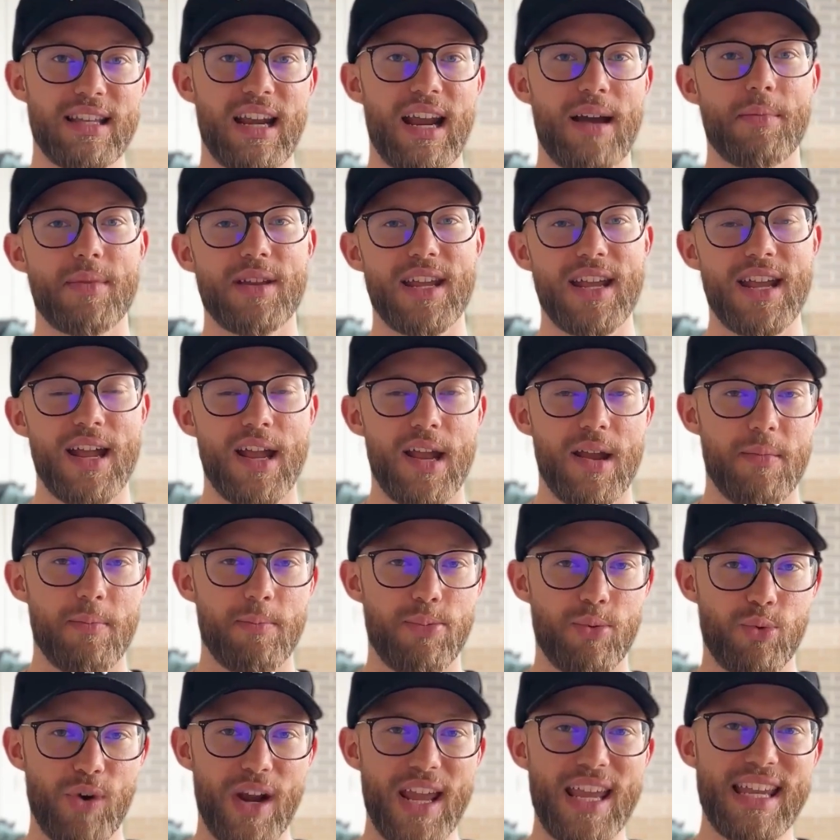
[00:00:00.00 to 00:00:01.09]
And I'm gonna
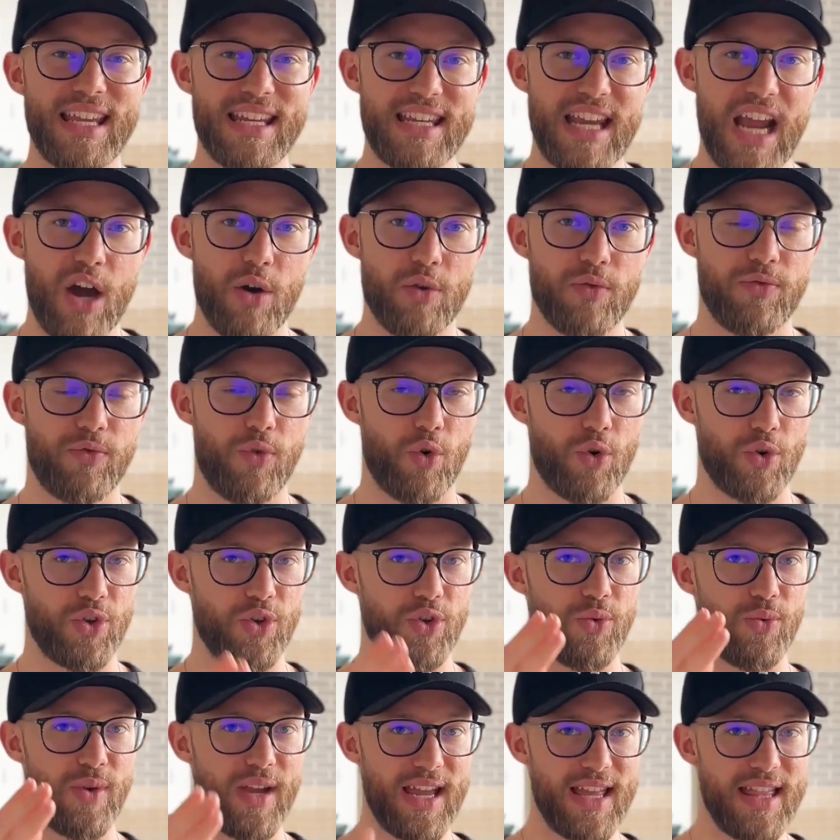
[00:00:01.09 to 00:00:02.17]
break it down for
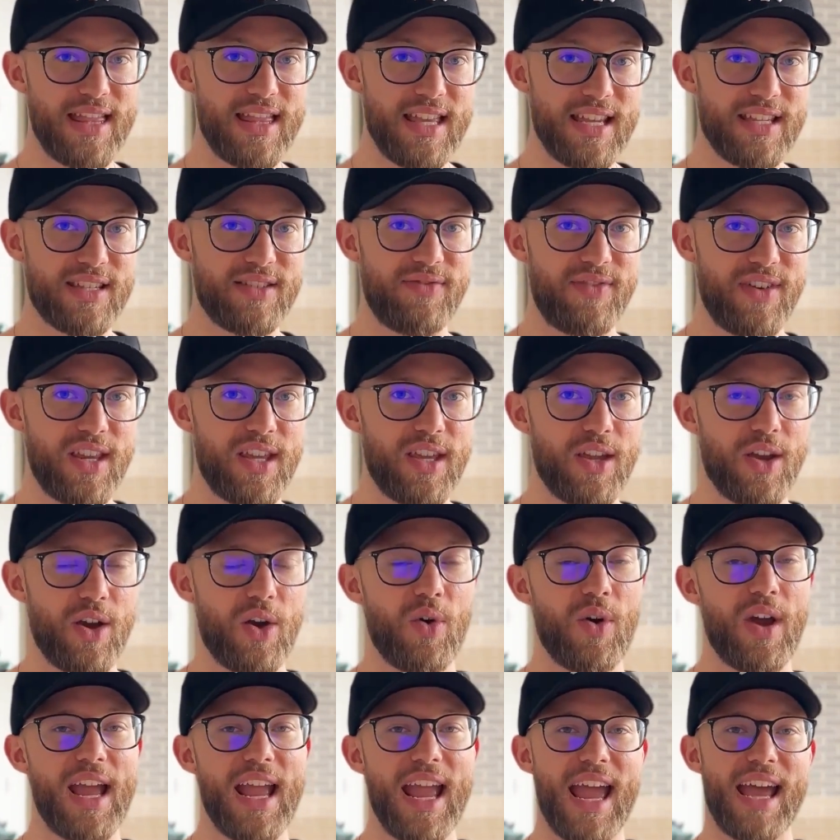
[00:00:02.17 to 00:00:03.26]
you in this
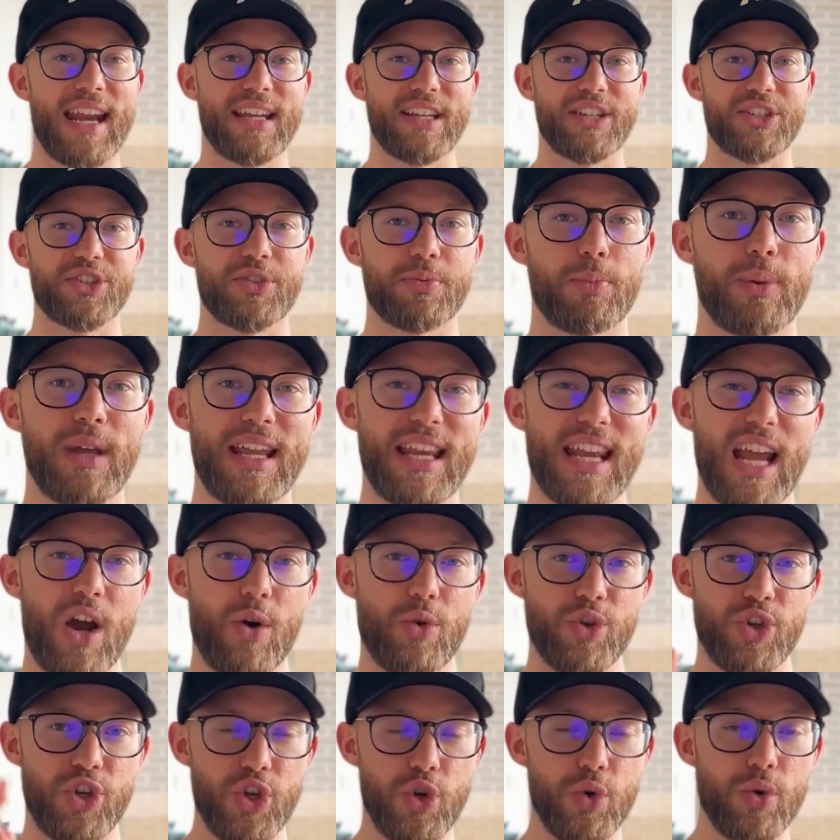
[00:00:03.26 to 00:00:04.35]
video and explain
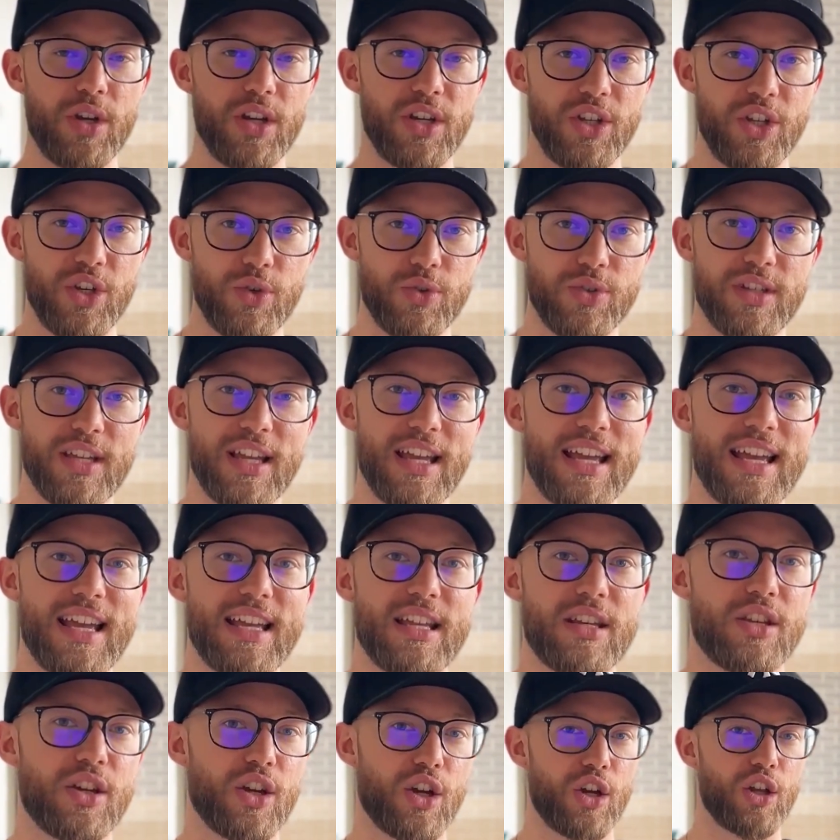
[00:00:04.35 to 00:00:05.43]
how you can use it
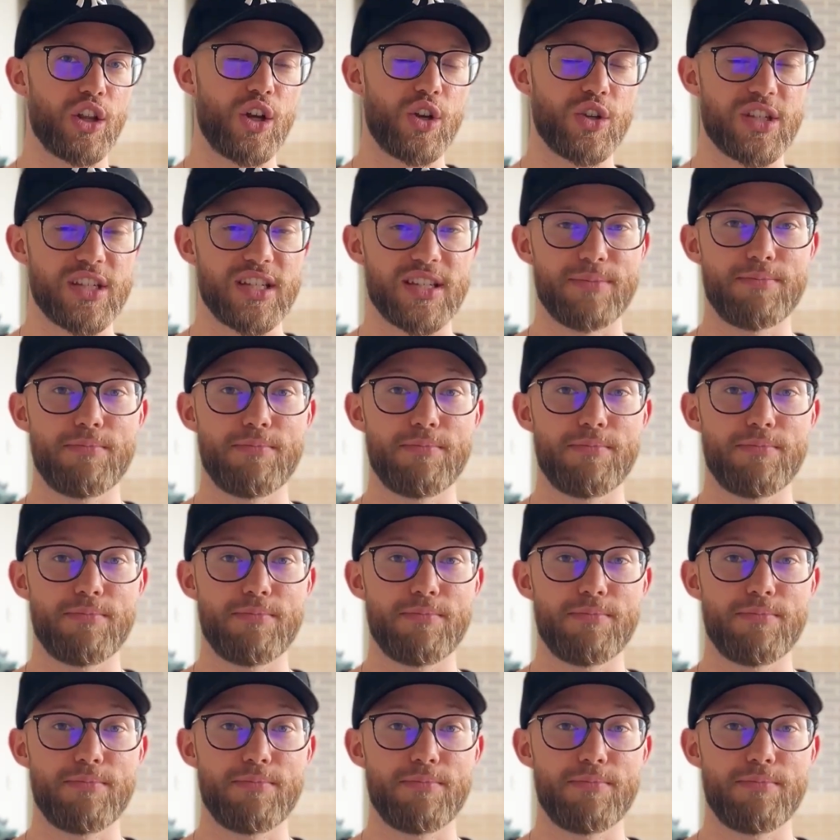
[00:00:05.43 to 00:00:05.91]
to close as